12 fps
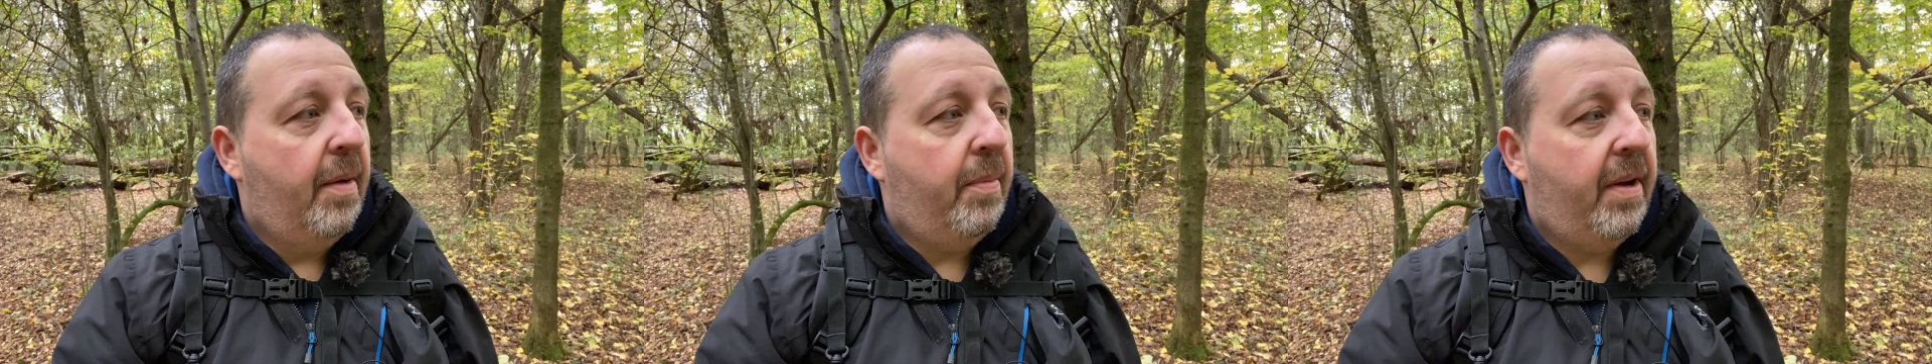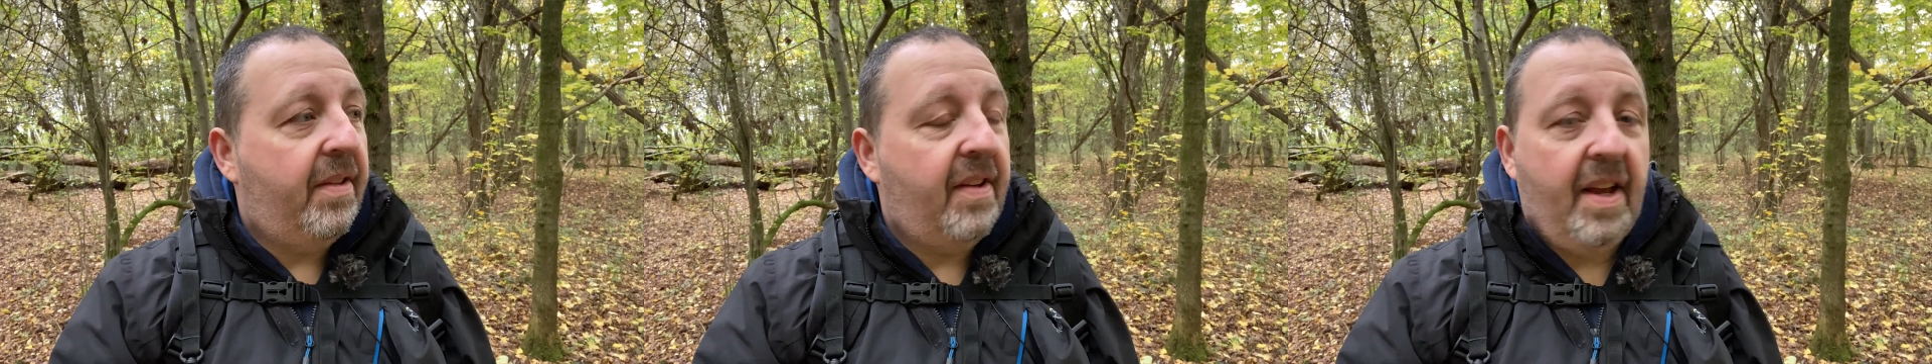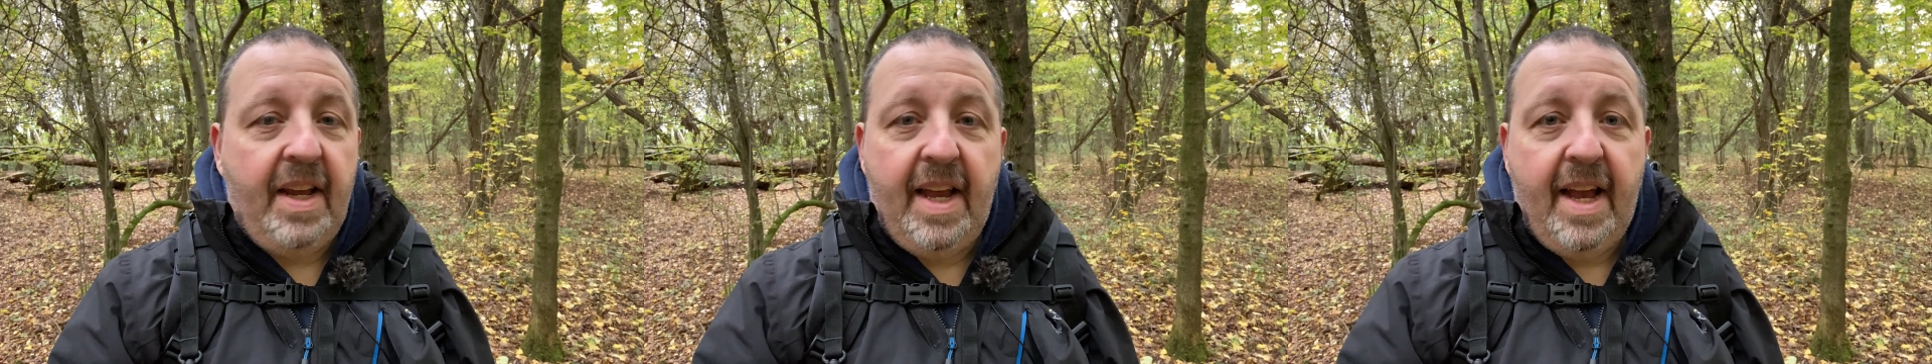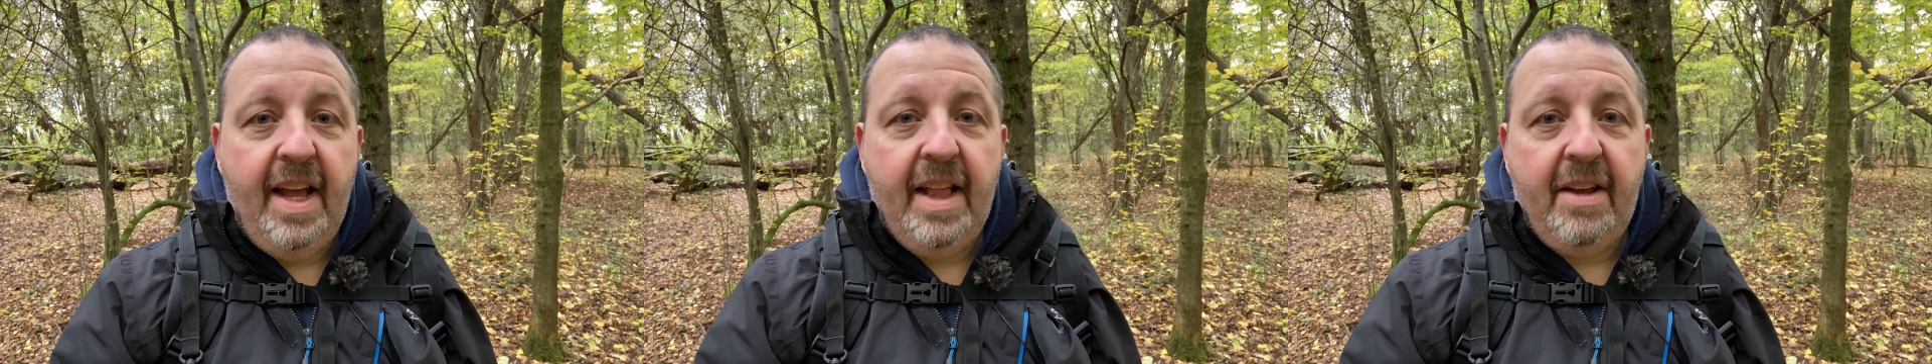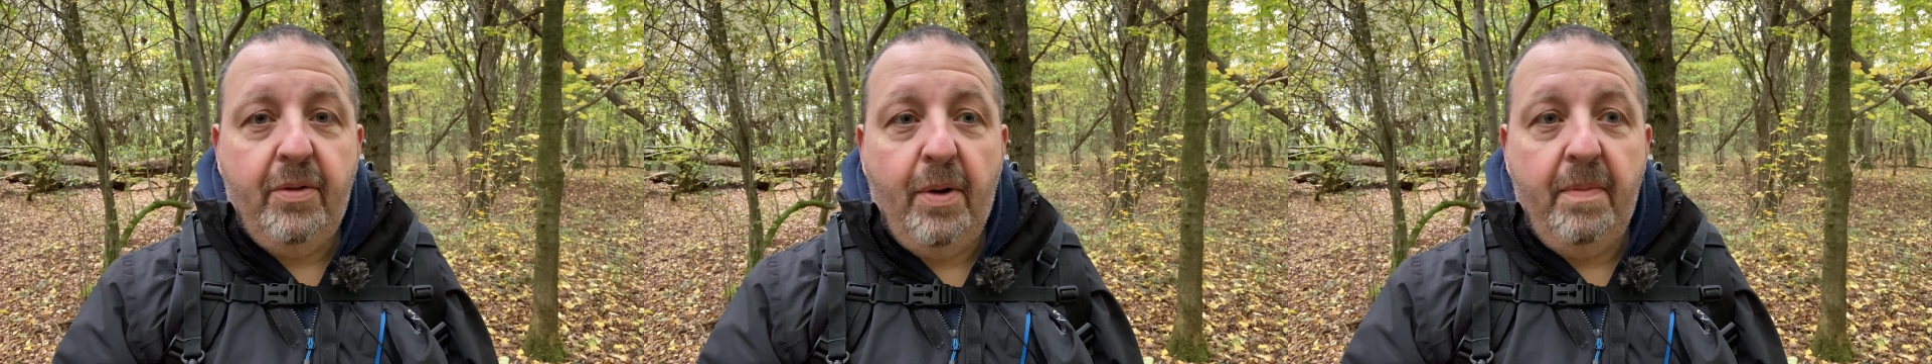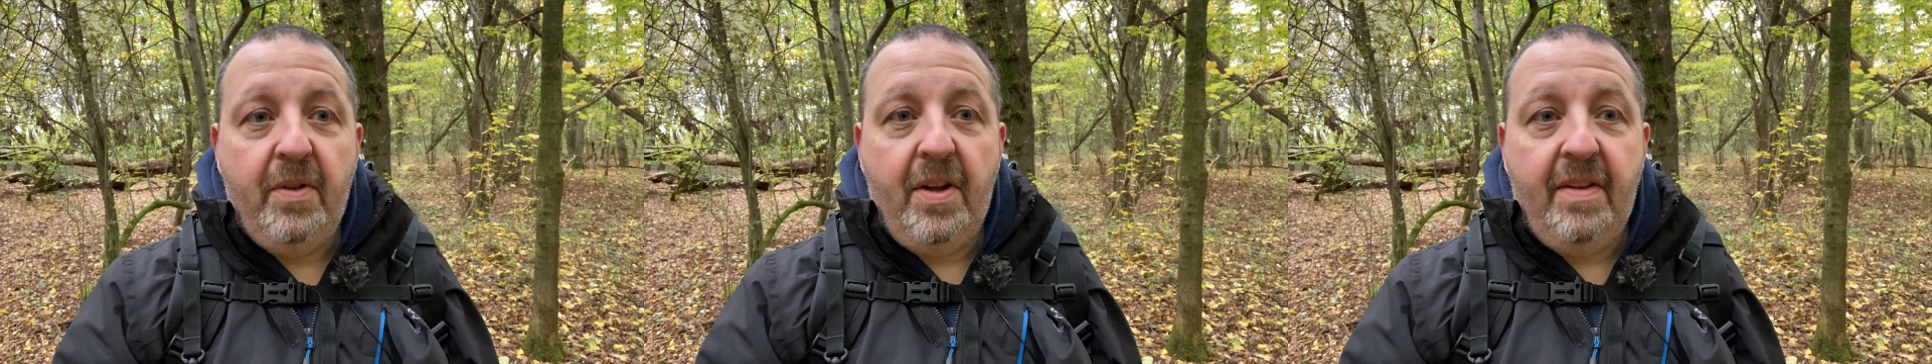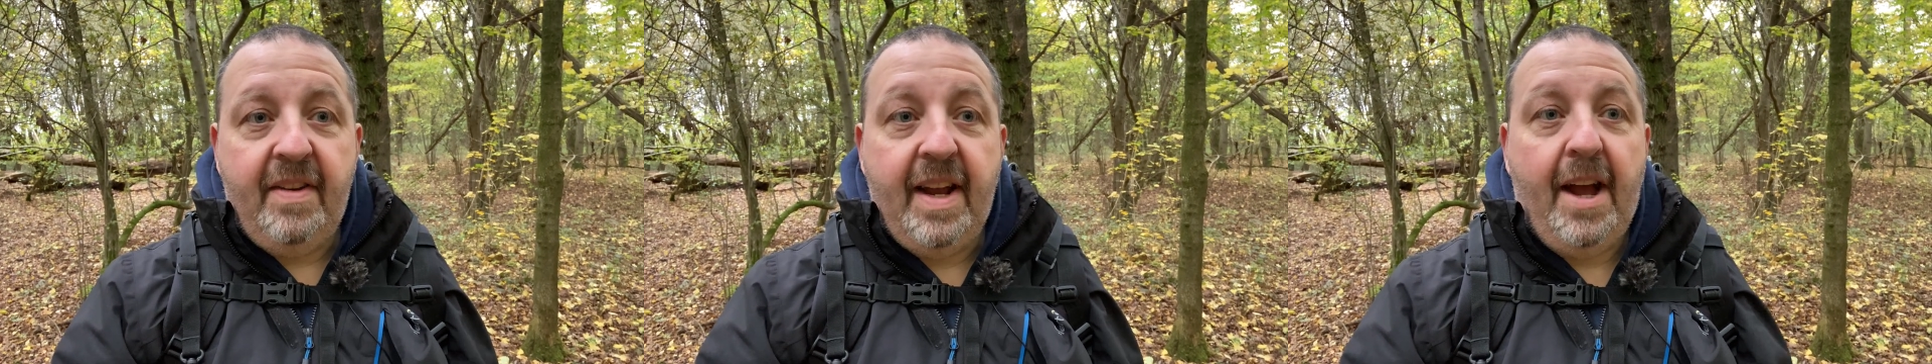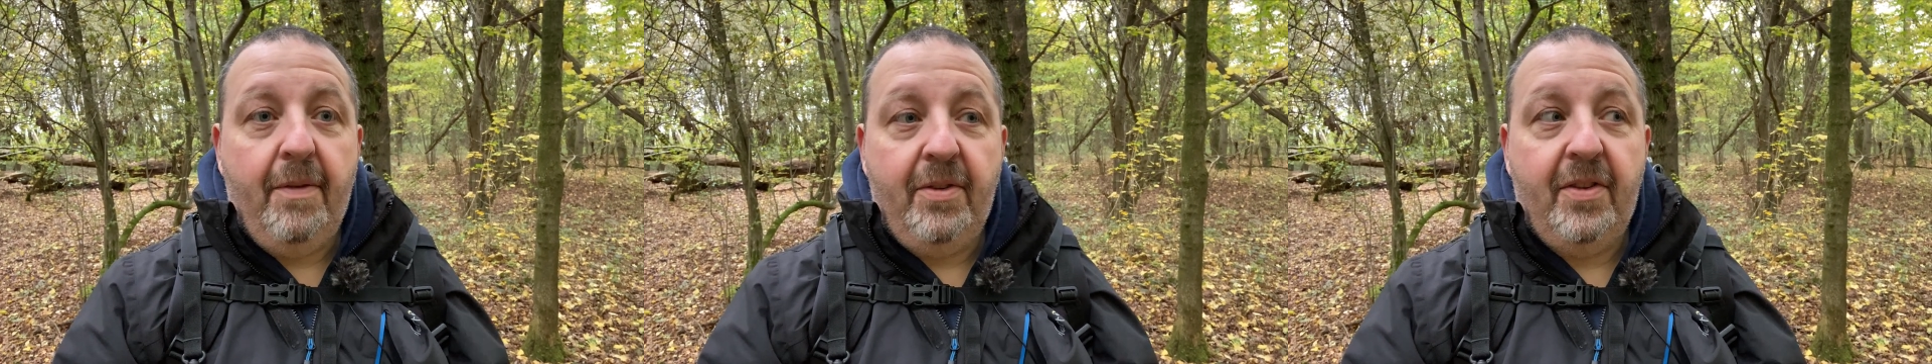But uh, yeah, that's what I'm doing today.
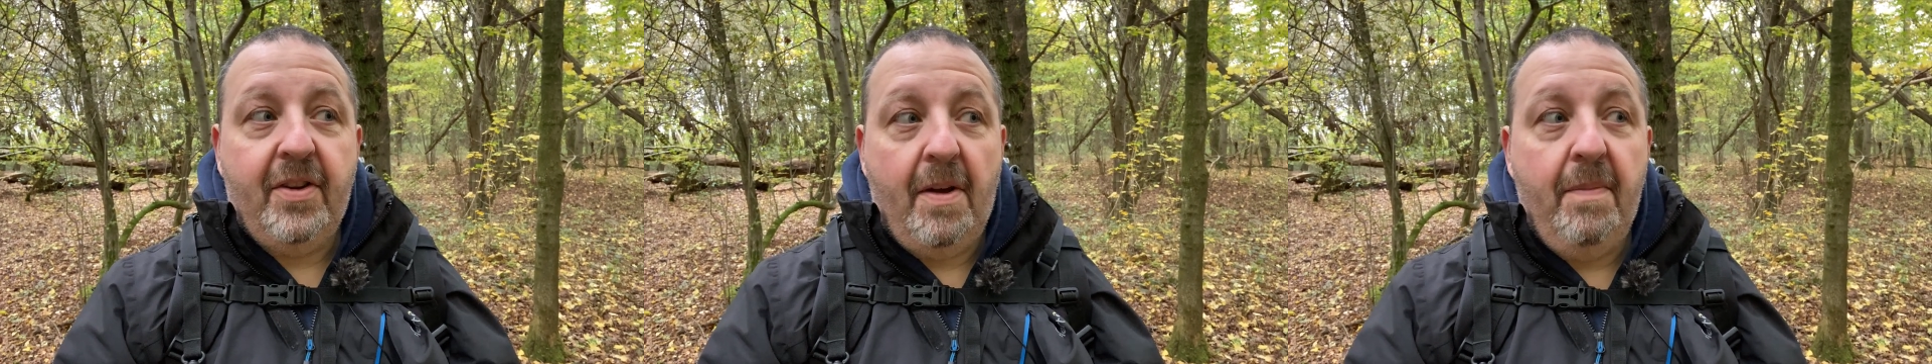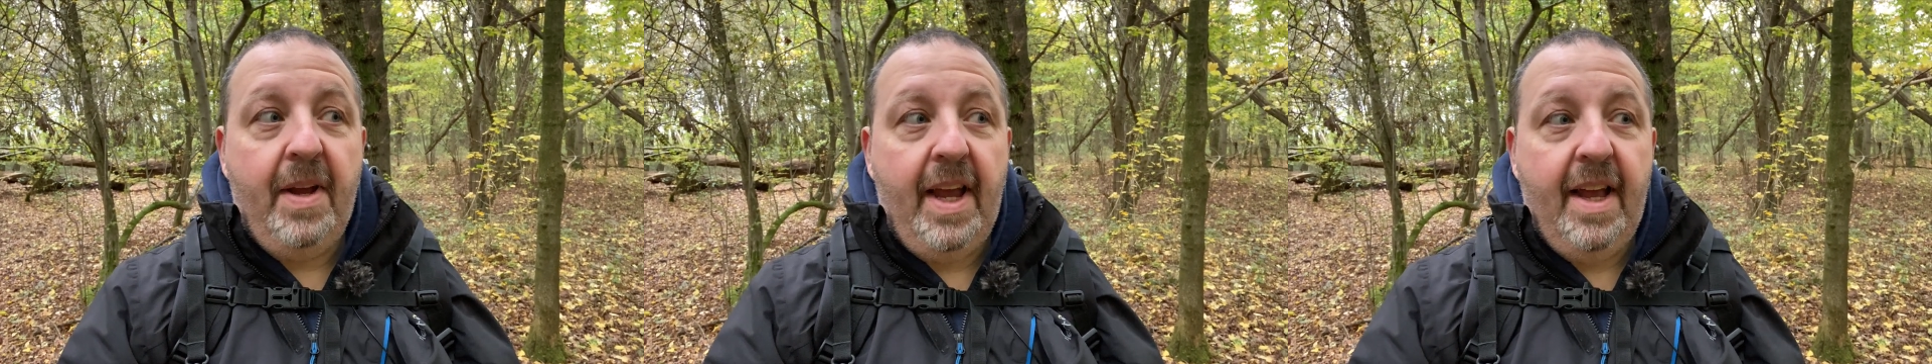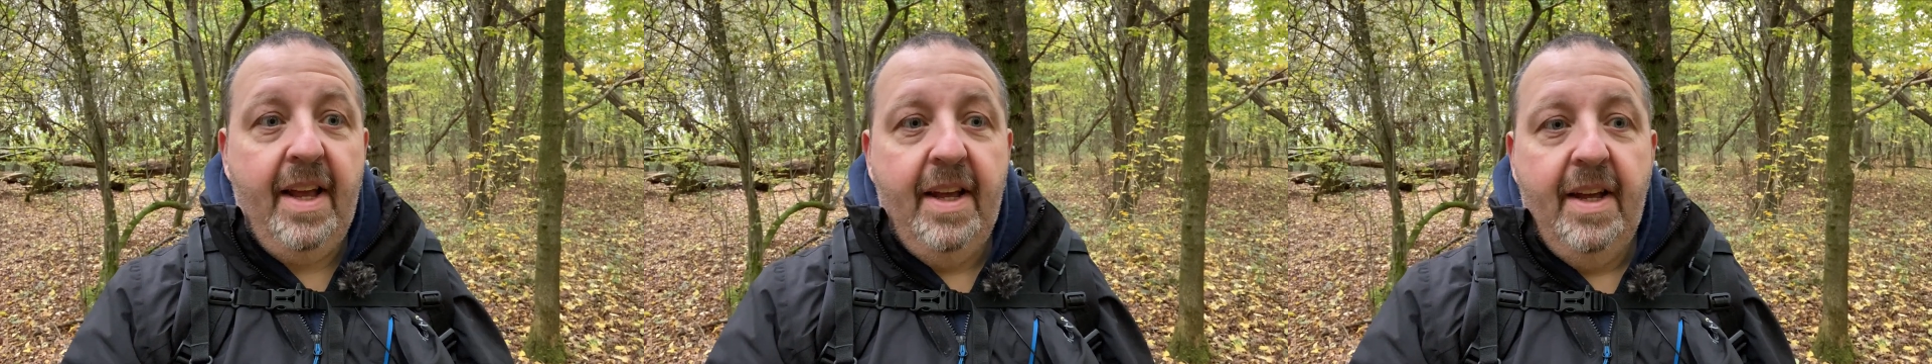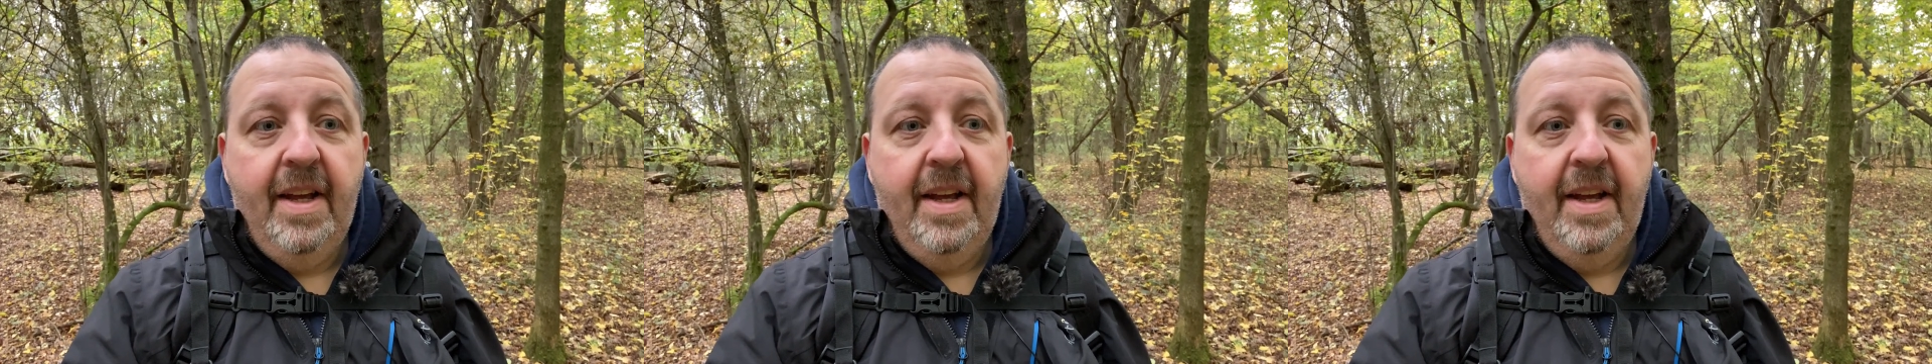I've just come here,